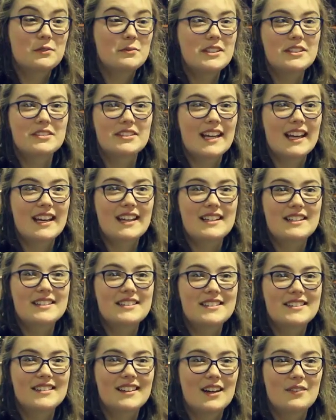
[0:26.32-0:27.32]
From a young
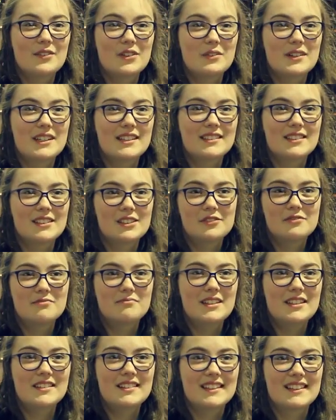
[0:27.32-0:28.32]
age, I've always loved
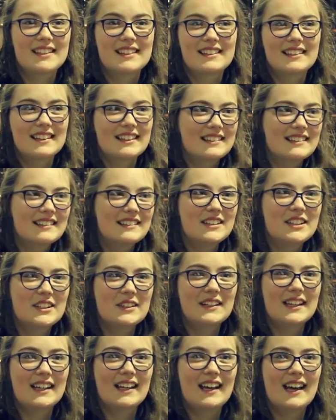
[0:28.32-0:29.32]
music and listening
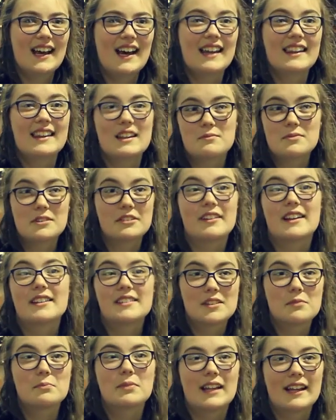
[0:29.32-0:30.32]
to it, and then
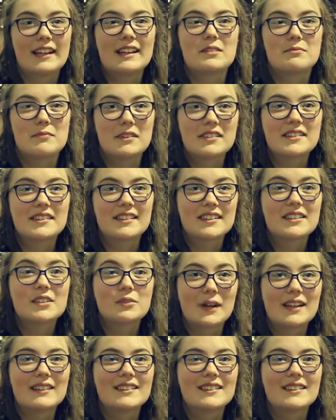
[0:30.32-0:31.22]
progressed to playing music as